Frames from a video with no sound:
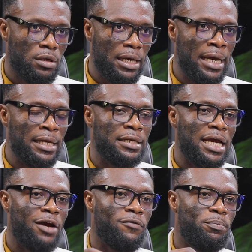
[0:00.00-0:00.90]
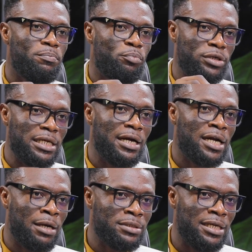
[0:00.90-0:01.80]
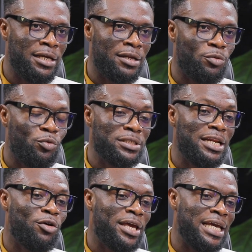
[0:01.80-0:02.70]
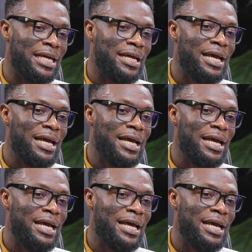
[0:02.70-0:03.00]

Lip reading: And every project that comes in, we say that, okay,